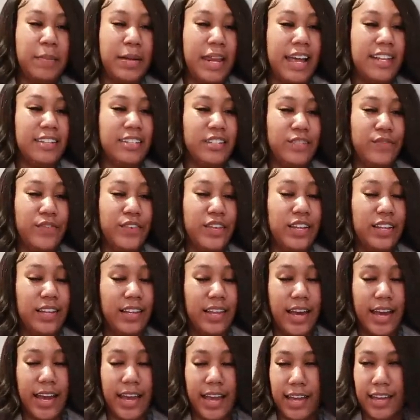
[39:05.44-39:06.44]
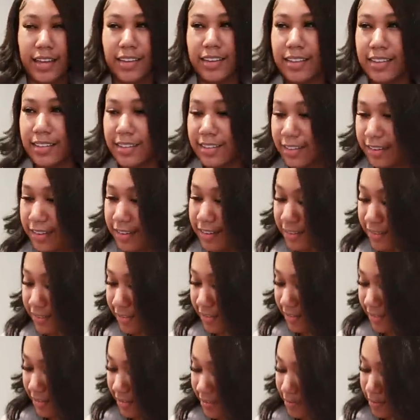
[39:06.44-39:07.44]
but I just feel like
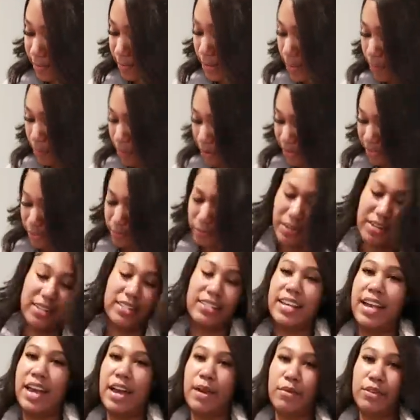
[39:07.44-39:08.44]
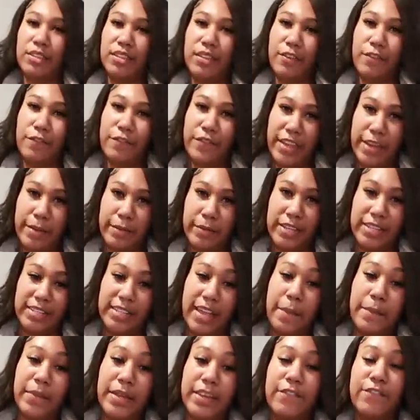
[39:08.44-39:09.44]
people are spending time with their families.
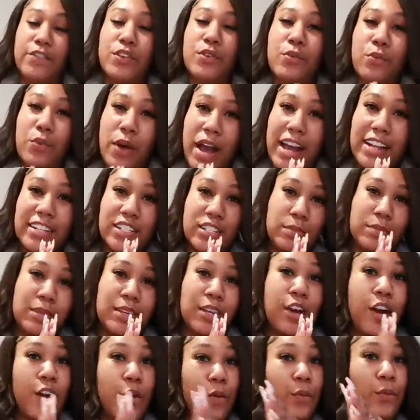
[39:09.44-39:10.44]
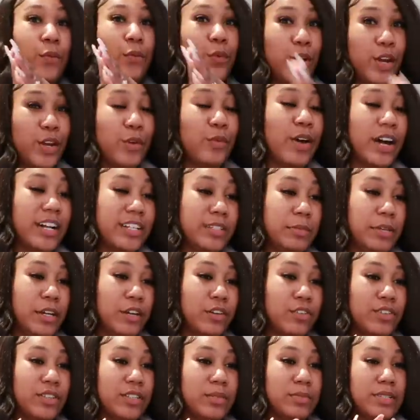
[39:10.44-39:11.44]
I mean, if you watch me or would watch me
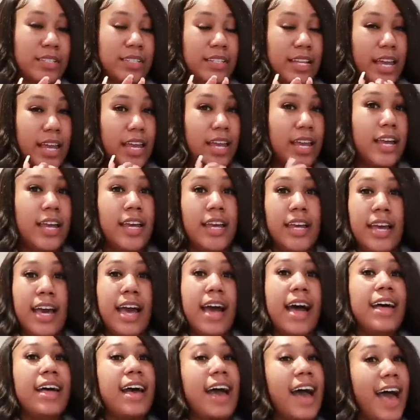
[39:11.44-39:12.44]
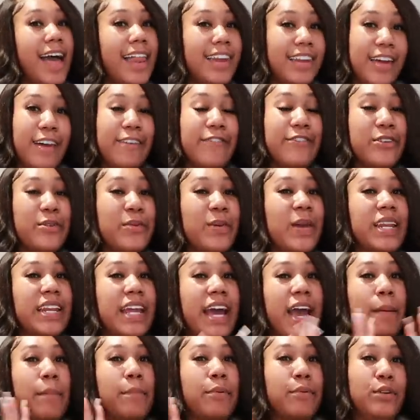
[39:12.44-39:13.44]
on Christmas Day, I love you and
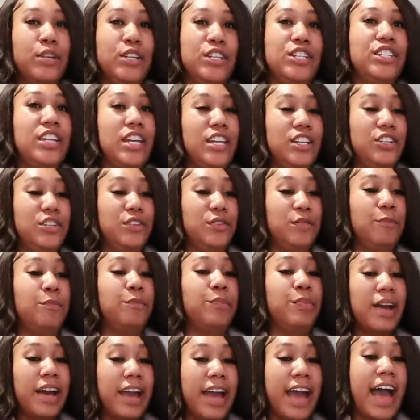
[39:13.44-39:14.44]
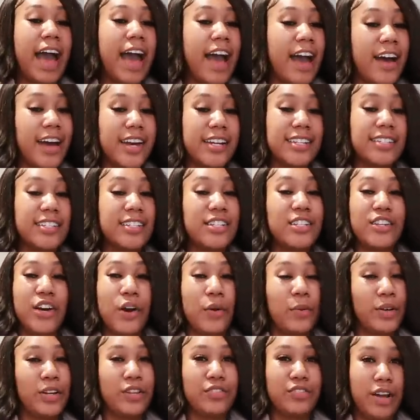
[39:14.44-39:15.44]
I appreciate you, but I honestly
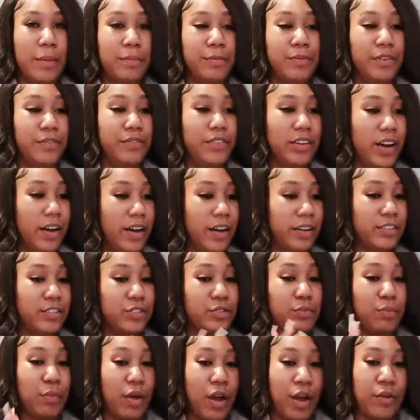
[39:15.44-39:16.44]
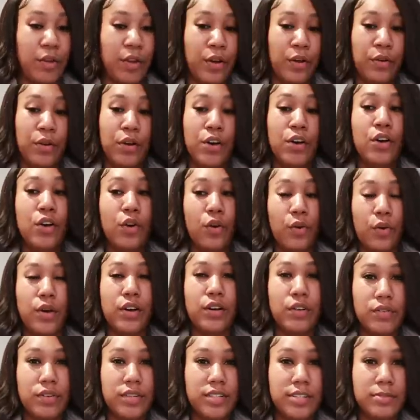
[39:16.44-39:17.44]
don't want to drop a vlog tomorrow
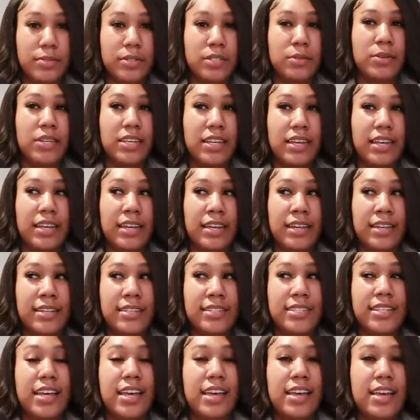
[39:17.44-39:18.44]
on Christmas because